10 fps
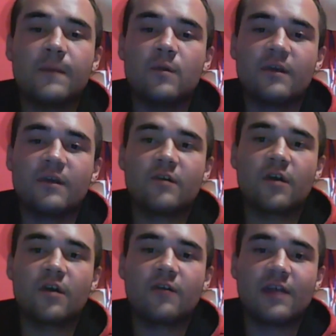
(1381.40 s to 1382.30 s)
who has got
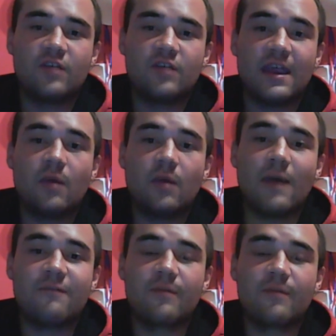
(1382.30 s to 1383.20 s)
it right to get
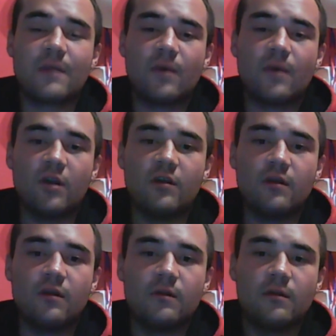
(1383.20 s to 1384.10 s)
away from that part.
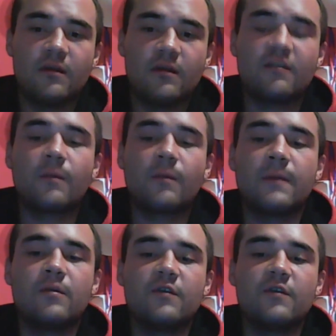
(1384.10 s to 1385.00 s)
There's some
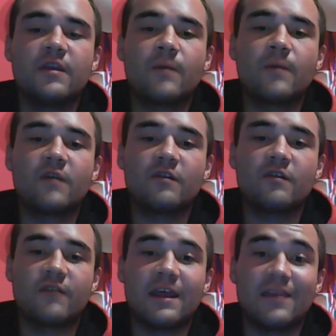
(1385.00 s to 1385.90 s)
people who's in the process
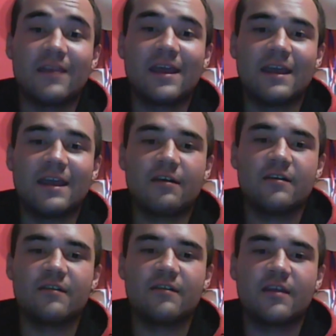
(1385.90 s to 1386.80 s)
of getting the
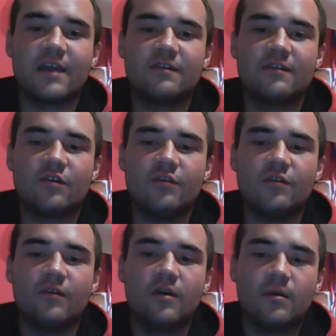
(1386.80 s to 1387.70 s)
inheritance that they deserve,
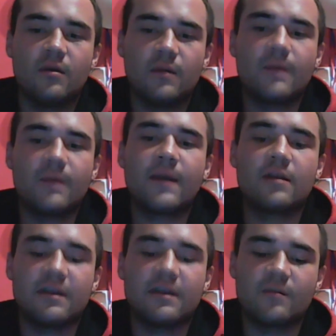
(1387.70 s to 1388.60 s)
but
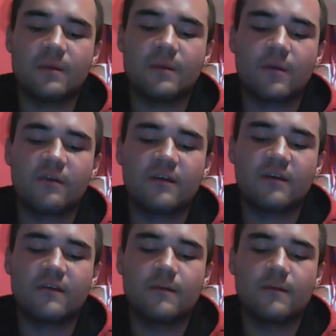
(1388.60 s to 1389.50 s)
apparently it's a big process.